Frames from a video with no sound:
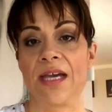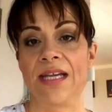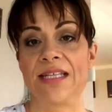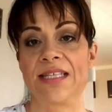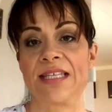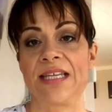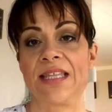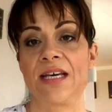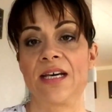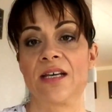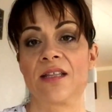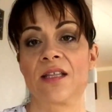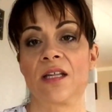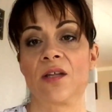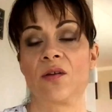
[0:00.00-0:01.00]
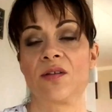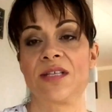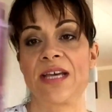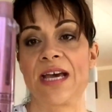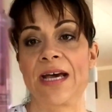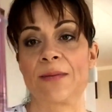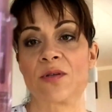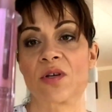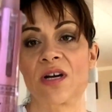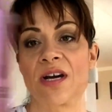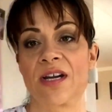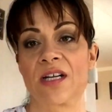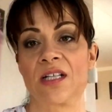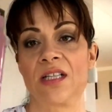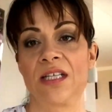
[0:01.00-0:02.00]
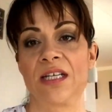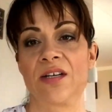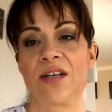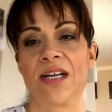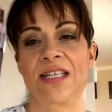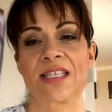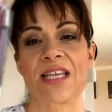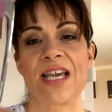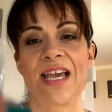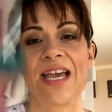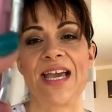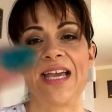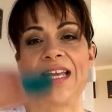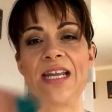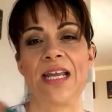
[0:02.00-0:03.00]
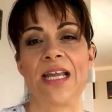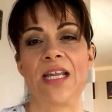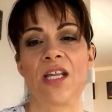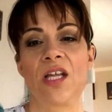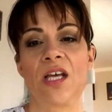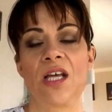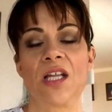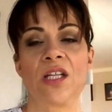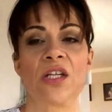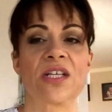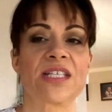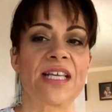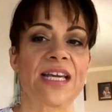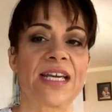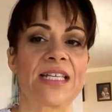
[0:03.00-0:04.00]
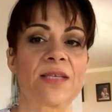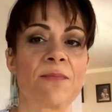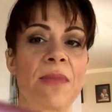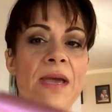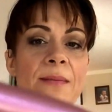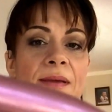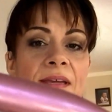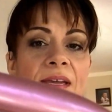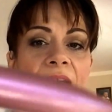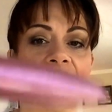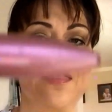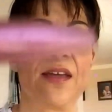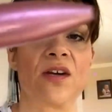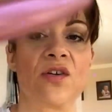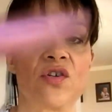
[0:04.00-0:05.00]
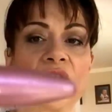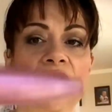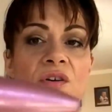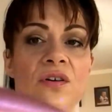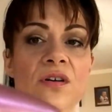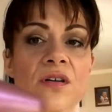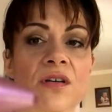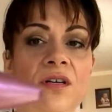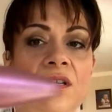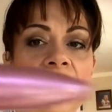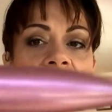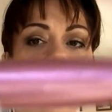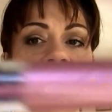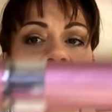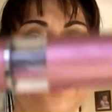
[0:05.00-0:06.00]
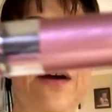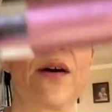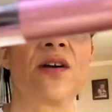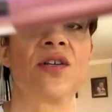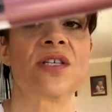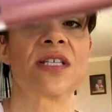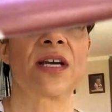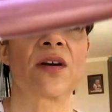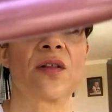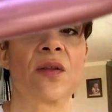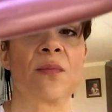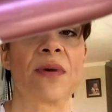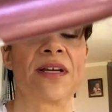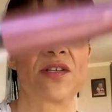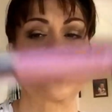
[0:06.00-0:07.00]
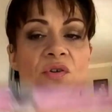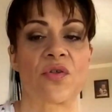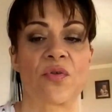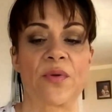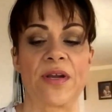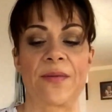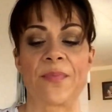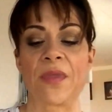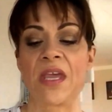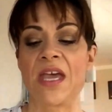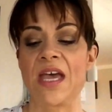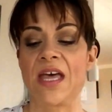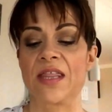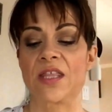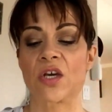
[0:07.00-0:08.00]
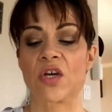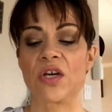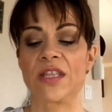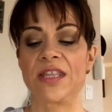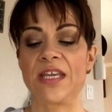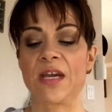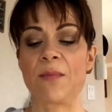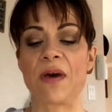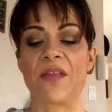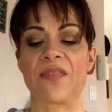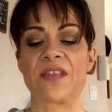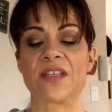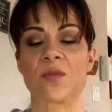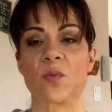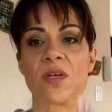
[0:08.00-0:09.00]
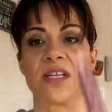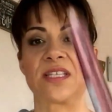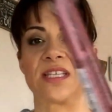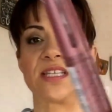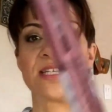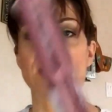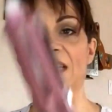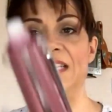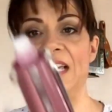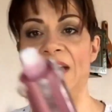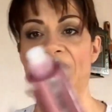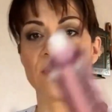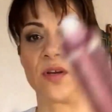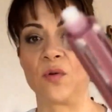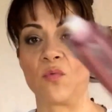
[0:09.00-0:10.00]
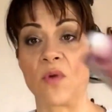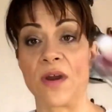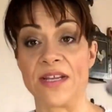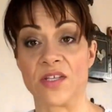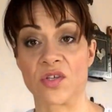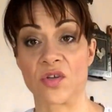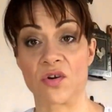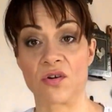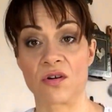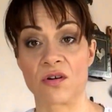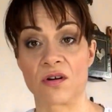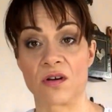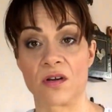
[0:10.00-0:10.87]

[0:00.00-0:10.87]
And see the little tabs are kind of clear. It looks like it's maybe, and there's your clear area just like on the Meister 3. The good thing about this one is it does have an eraser